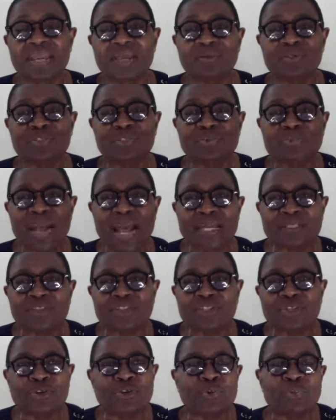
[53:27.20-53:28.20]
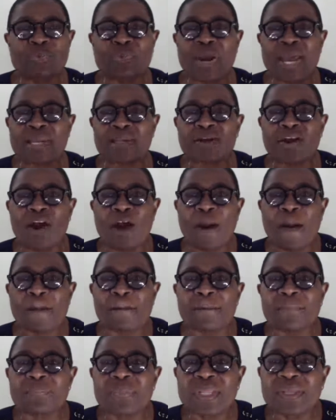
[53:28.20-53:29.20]
A Smart Tube,
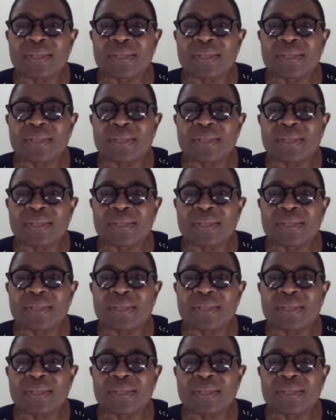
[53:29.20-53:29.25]
welcome.